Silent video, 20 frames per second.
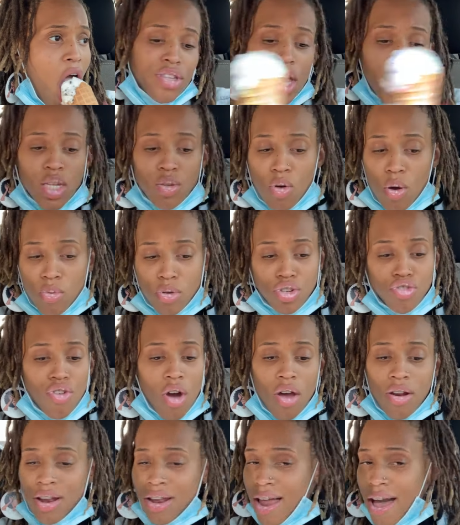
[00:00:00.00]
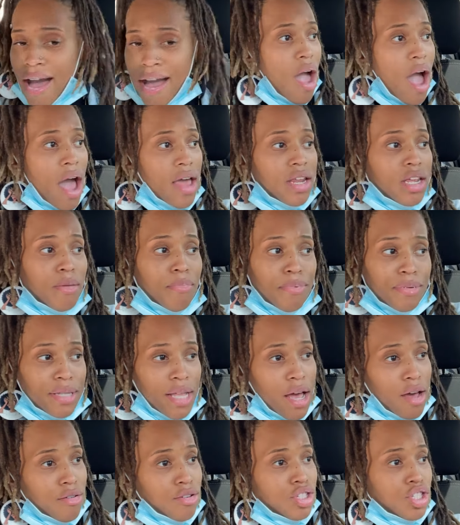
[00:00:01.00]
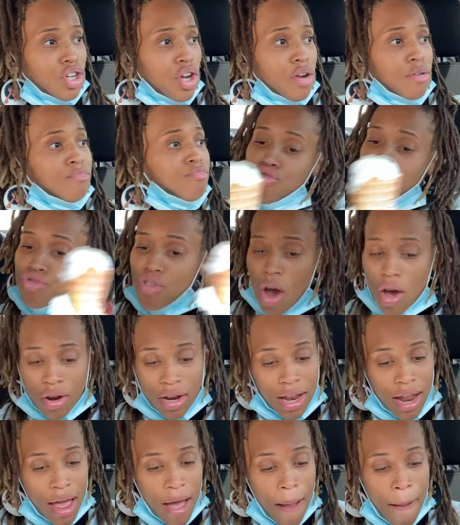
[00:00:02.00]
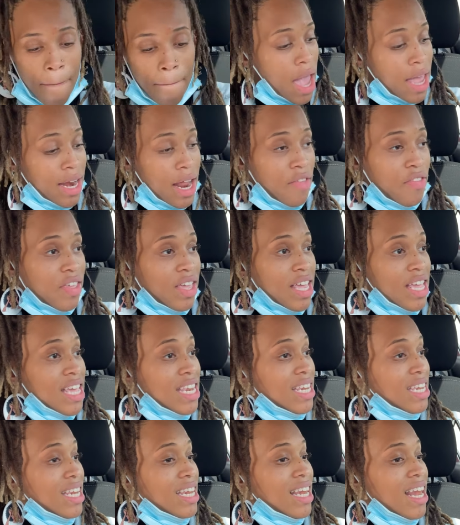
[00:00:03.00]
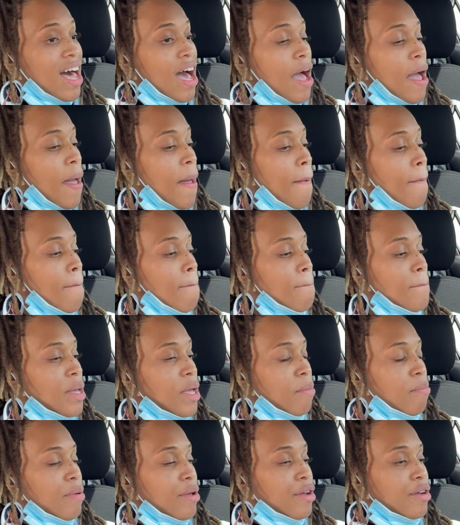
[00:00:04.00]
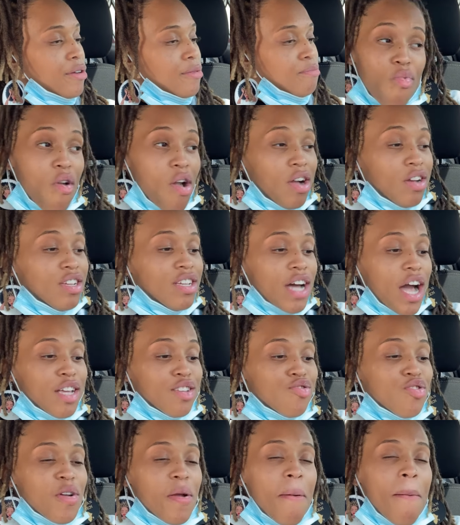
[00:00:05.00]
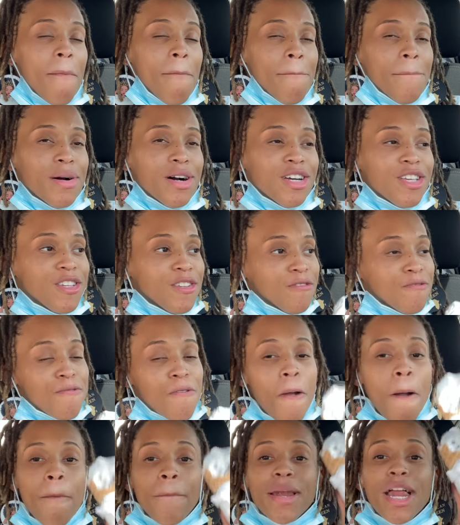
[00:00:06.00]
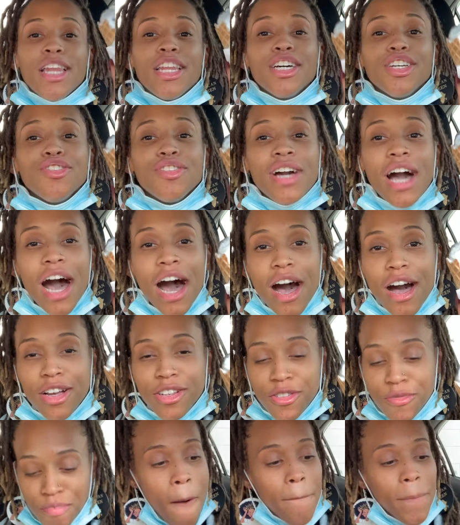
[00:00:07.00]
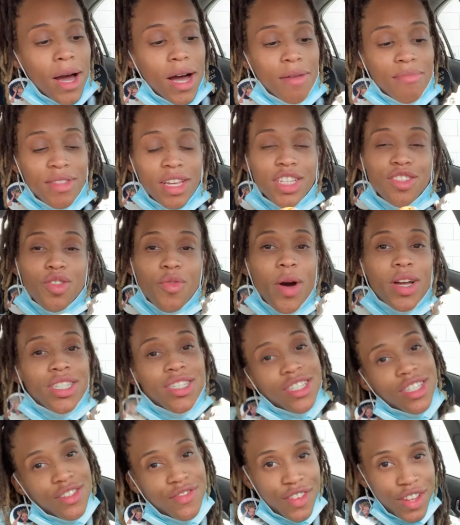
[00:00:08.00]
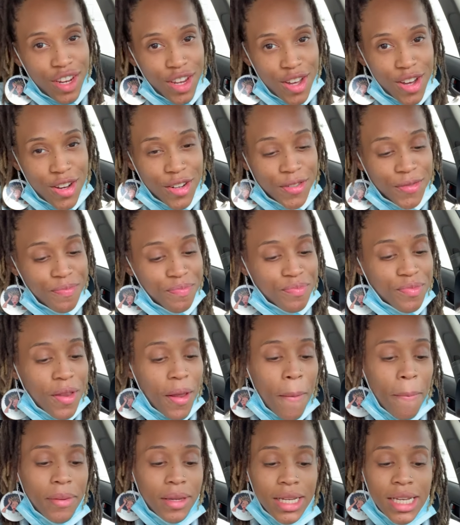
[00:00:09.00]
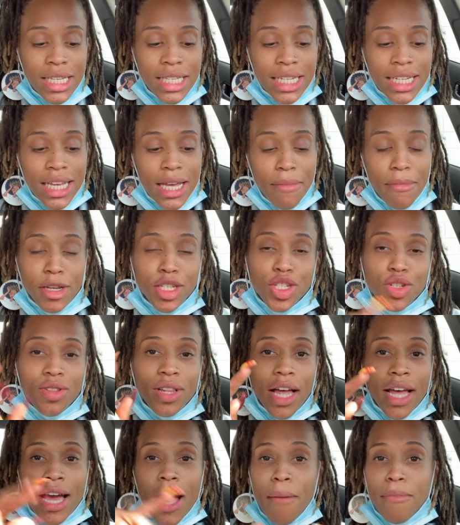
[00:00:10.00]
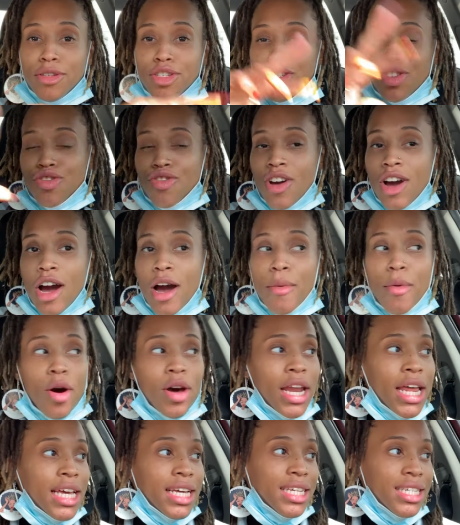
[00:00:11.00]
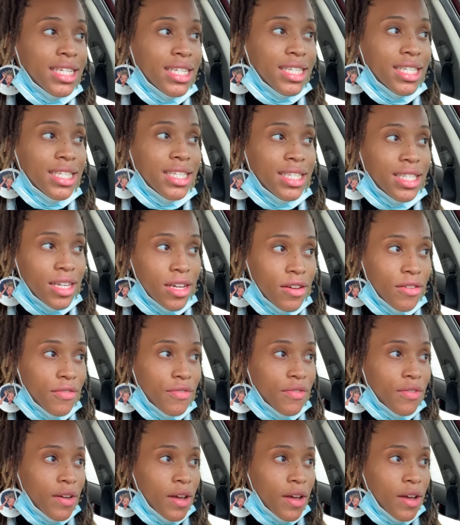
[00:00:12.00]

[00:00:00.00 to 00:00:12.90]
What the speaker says: That's where we draw the line. I need to put that on the shirt. Draw the line, and at the end of the line, big period. This ice cream is busting. But I love you guys. Thanks for watching this video. Please, again, make sure you like, comment, subscribe, all that good stuff.